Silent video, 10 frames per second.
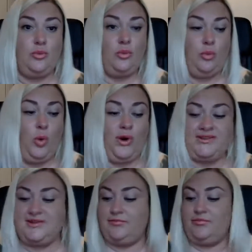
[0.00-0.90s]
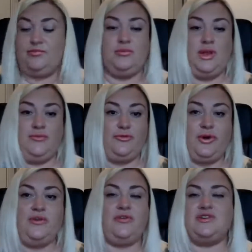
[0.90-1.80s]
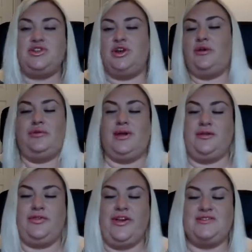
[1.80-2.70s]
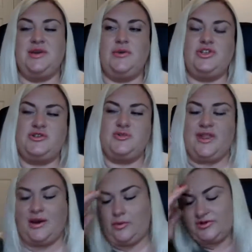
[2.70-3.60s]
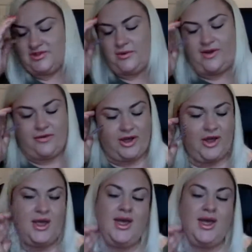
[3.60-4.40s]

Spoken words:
what is in front of us, you know, that there's no issues with that whatsoever.